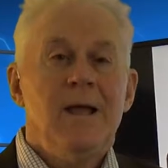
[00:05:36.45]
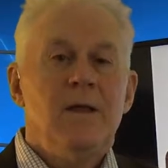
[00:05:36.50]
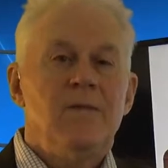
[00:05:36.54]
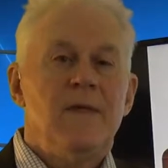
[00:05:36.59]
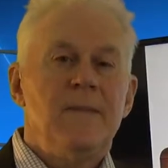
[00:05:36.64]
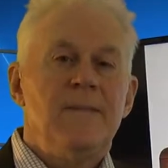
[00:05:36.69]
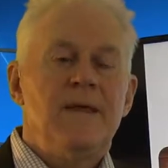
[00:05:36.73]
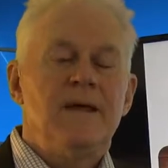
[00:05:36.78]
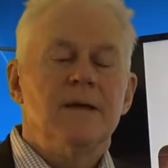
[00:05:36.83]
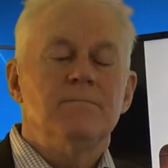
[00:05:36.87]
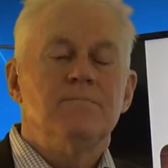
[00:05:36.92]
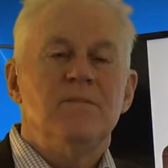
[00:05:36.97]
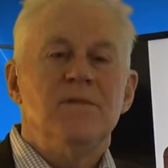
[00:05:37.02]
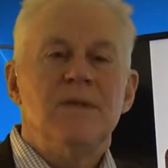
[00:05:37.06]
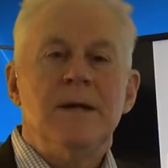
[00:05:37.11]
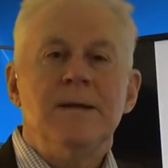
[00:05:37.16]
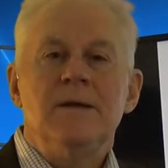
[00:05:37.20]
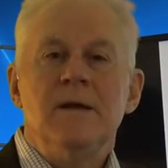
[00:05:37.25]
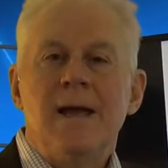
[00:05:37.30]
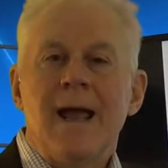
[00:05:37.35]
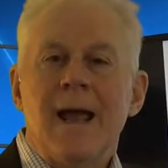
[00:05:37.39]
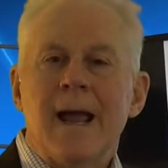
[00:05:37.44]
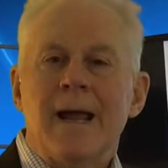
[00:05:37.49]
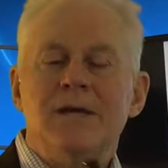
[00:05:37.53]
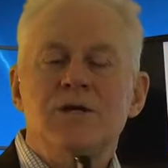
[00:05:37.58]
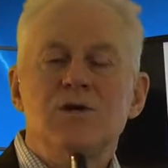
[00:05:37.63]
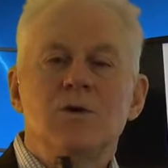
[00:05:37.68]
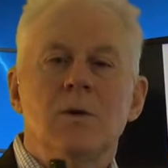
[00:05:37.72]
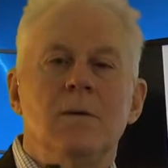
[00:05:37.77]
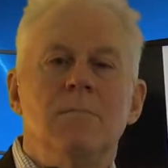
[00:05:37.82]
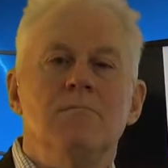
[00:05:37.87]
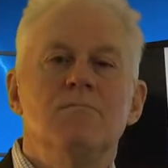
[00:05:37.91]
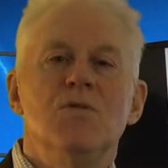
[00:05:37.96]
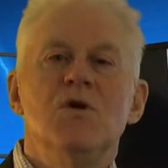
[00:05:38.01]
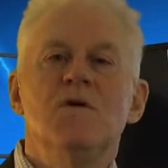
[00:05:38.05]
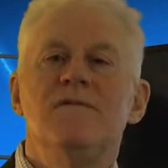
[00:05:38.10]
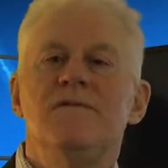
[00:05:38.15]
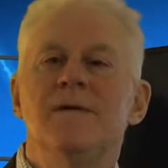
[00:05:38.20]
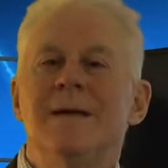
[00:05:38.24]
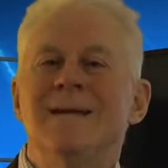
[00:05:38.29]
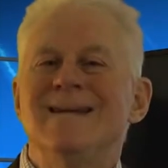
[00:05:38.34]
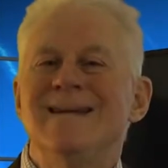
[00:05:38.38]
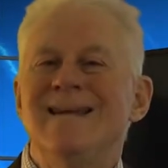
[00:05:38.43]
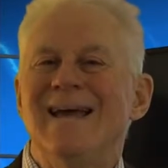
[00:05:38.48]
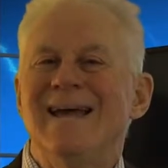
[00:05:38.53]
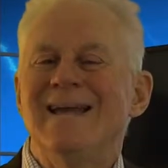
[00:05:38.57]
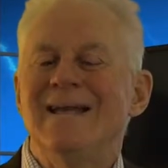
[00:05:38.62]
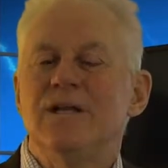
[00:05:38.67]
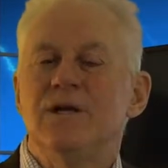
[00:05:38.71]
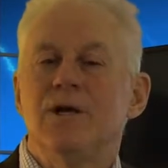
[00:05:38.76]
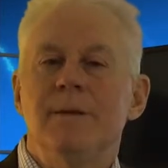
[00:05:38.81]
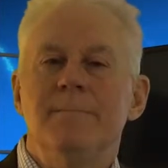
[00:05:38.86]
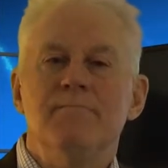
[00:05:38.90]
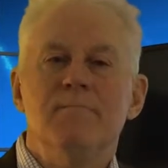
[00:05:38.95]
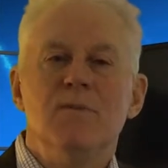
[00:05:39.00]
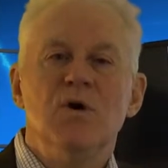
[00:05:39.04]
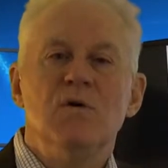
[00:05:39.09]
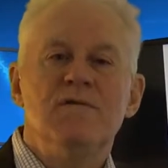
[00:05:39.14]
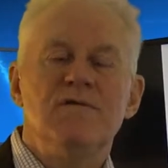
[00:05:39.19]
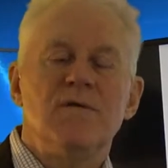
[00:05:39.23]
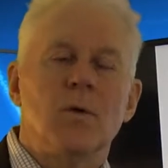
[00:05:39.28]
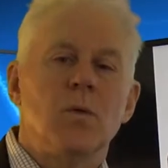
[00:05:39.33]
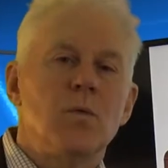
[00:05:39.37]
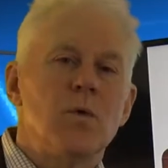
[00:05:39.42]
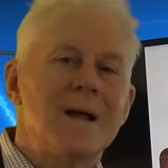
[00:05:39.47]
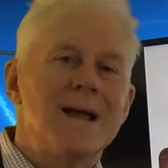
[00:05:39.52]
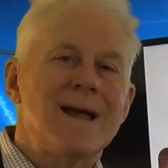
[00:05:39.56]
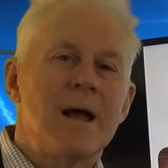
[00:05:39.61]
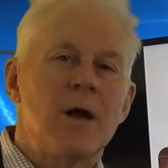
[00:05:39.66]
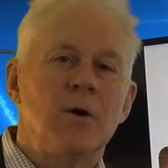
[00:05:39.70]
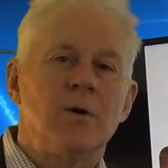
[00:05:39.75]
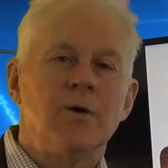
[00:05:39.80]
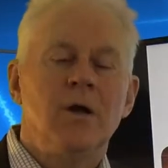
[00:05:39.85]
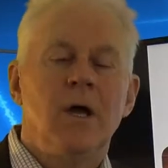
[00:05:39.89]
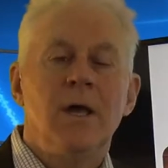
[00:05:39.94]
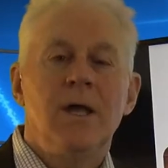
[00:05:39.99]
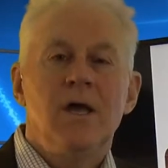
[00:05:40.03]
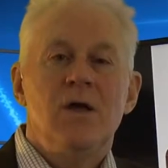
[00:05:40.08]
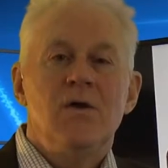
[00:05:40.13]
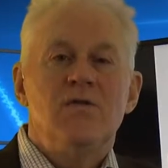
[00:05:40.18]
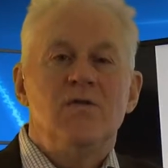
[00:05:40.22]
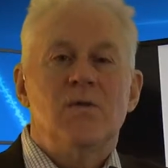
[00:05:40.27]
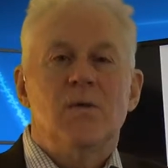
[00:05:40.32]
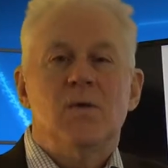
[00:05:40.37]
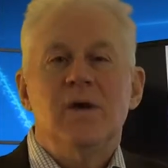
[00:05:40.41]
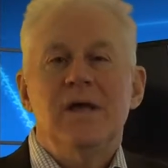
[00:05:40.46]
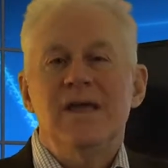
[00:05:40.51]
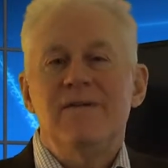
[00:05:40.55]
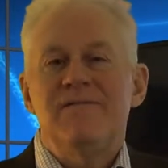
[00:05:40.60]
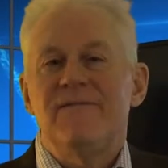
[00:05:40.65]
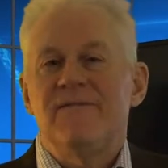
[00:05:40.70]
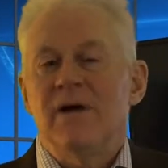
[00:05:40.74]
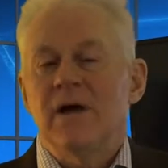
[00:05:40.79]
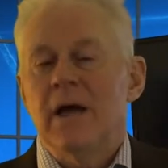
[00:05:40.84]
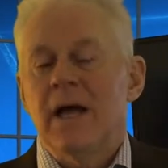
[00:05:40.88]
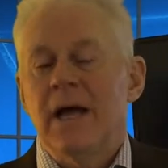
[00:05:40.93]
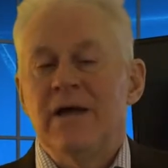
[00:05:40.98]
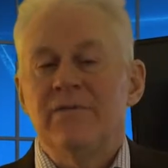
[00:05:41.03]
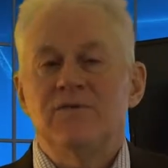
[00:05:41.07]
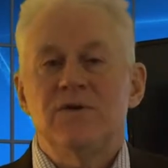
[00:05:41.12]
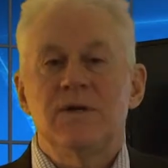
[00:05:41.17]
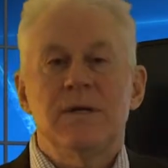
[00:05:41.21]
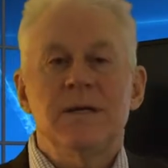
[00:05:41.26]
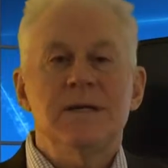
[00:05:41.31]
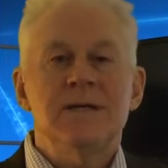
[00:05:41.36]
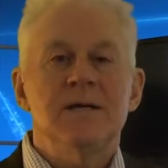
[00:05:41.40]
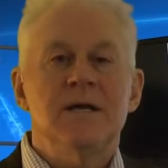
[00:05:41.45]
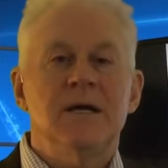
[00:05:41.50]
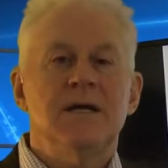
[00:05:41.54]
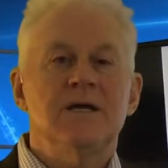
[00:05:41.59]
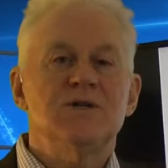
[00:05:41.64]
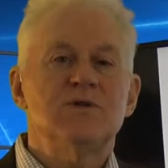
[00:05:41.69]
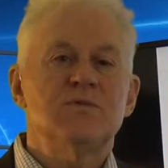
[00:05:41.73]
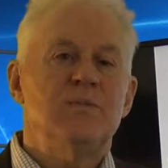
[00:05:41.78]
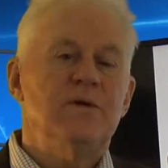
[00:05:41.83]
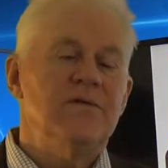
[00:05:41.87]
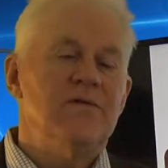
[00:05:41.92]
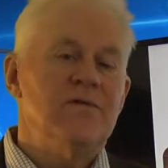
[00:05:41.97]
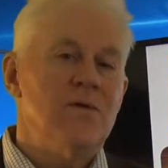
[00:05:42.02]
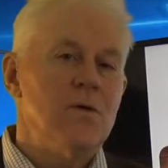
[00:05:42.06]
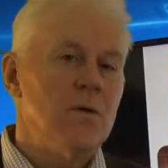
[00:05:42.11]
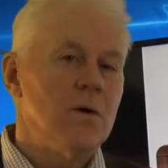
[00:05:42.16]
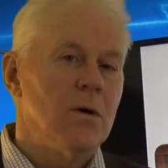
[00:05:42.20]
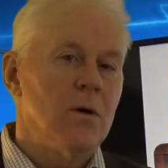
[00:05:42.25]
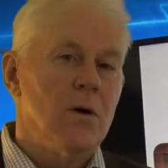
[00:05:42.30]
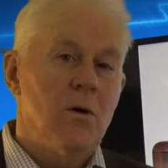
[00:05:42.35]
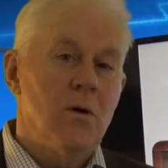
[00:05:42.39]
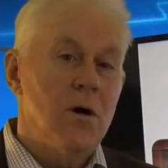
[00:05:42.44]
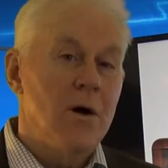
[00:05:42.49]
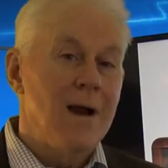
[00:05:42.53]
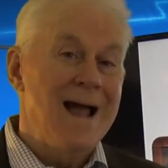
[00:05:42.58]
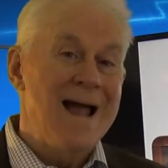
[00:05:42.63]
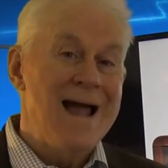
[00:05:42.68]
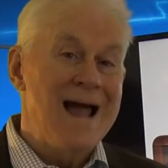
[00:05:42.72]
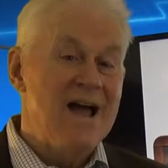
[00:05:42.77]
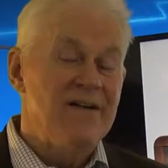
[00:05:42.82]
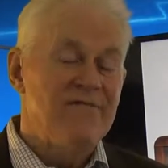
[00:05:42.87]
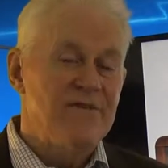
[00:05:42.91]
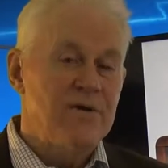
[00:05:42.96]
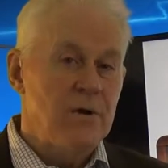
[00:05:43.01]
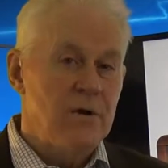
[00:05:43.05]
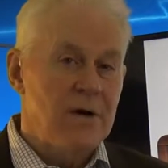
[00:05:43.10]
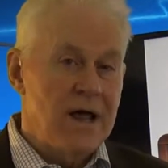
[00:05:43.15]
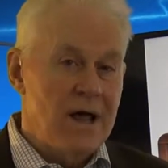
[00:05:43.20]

then the, then the actual move-in date can move around three, five, ten days before or after.